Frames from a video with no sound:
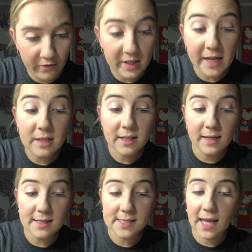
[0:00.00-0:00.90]
Vanilla
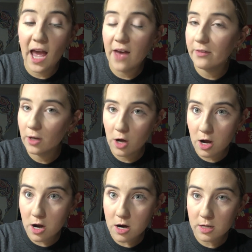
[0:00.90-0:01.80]
Kiss
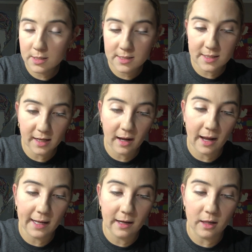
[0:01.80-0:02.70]
Caviar Stick
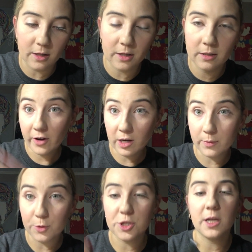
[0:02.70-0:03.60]
Eye Color. Very
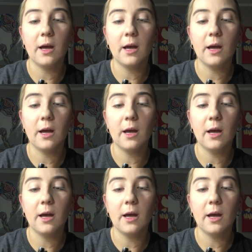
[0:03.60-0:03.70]
bougie.